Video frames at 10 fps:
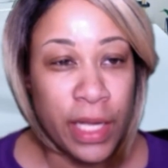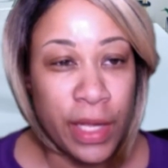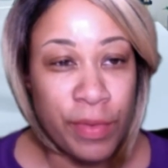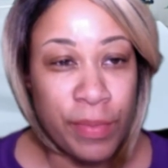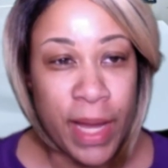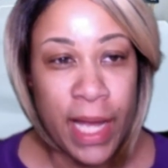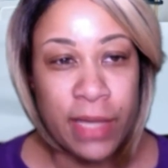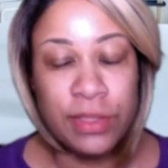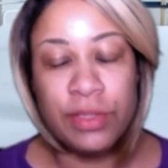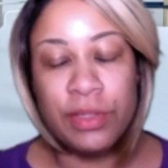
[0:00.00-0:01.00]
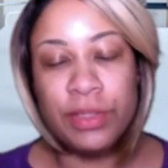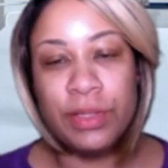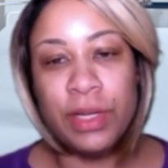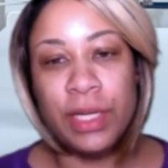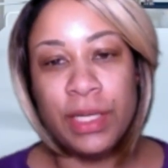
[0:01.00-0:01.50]
even Pastor
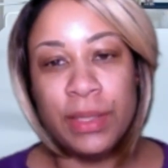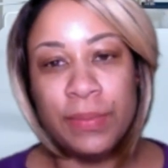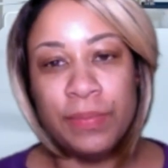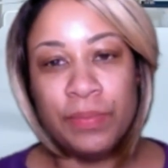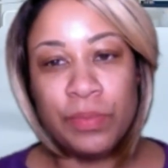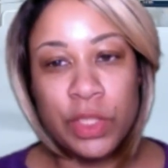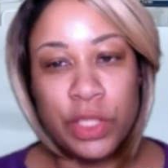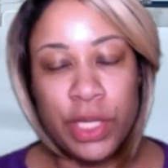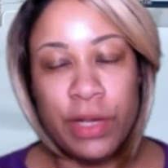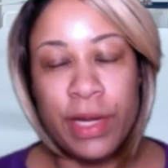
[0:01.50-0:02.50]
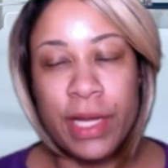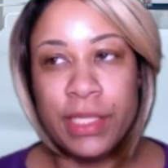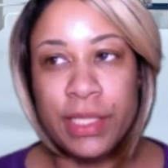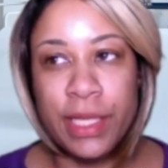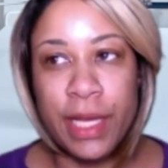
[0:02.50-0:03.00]
Sharon
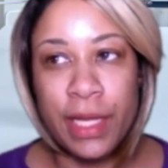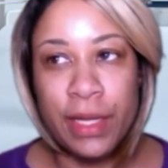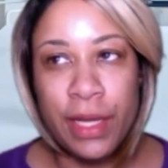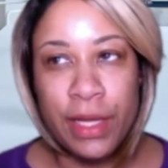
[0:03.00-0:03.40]
has said,